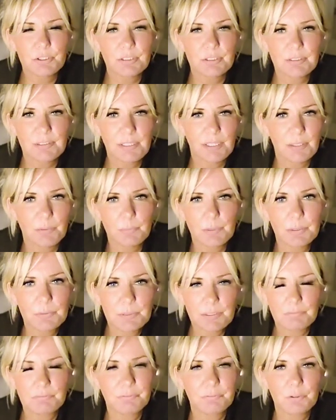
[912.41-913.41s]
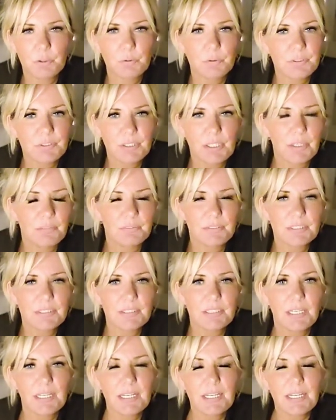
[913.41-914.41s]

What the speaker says: to say, well done for your service.